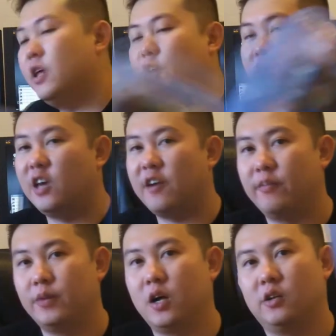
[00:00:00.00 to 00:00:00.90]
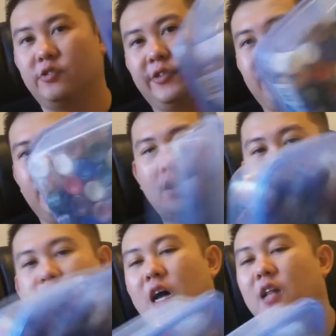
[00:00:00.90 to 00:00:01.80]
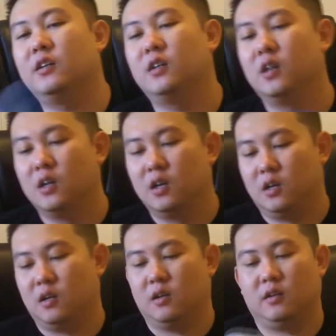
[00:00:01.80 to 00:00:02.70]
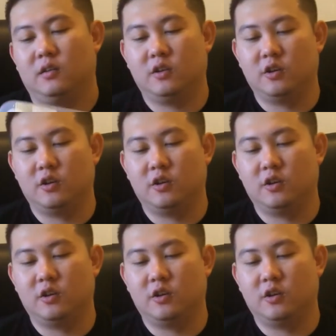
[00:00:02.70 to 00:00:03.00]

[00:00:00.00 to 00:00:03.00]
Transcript: that you can get from Dollar Tree for about $1.